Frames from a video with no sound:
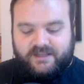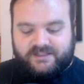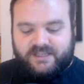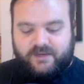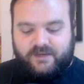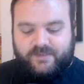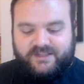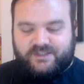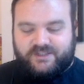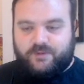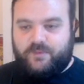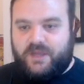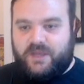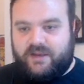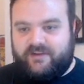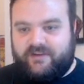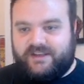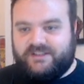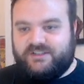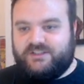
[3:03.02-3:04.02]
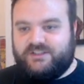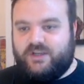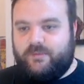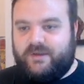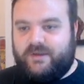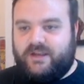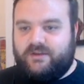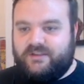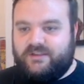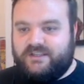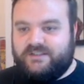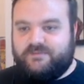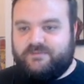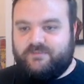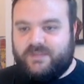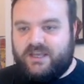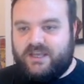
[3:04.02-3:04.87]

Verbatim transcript: is going to be superior to so many others.